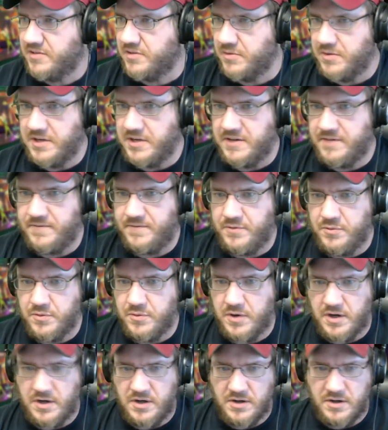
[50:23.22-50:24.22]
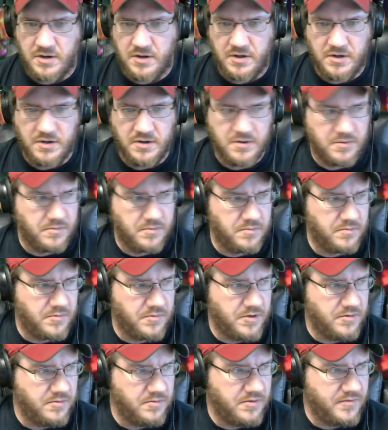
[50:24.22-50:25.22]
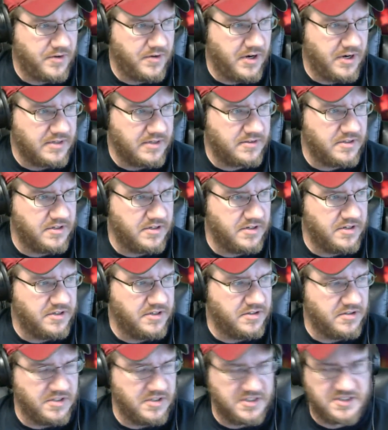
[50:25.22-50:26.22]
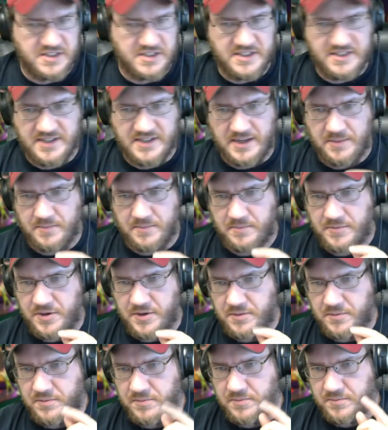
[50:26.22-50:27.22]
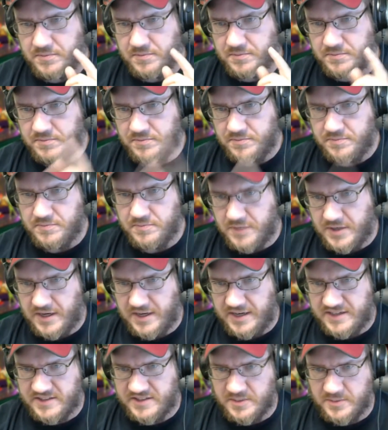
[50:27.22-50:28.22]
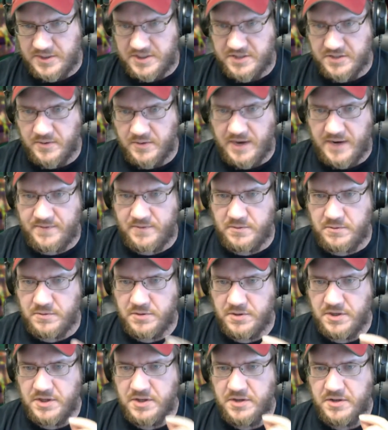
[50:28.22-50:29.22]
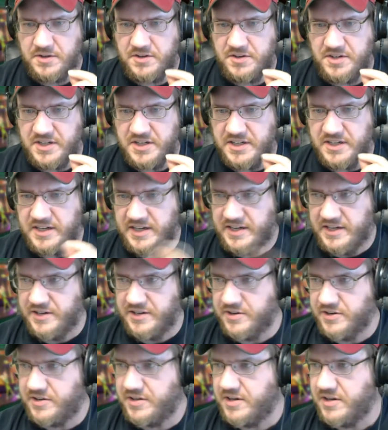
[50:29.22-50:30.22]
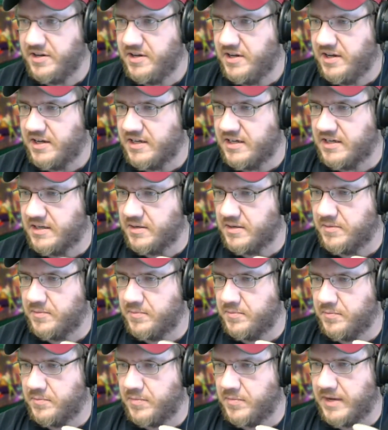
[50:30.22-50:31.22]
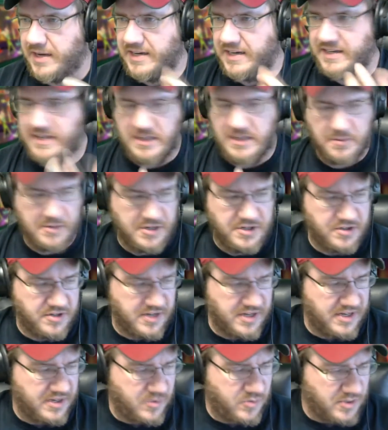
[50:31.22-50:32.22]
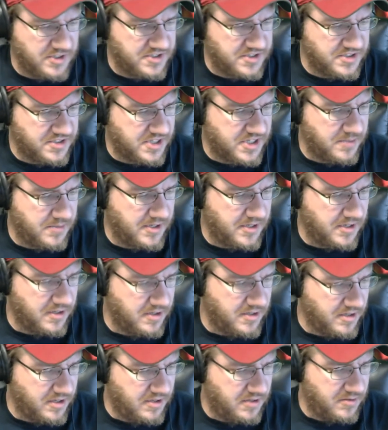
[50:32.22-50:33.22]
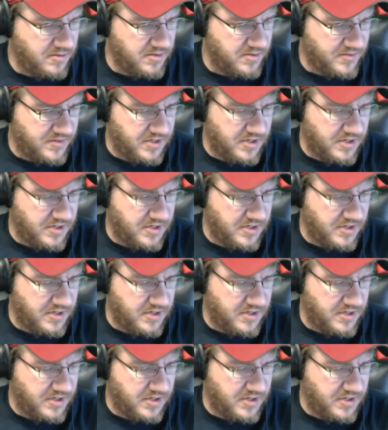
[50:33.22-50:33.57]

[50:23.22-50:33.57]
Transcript: So if you are, if you're out there and you're listening, type, exclamation raffle to get entered. Indy, I mean, do you got any questions coming along?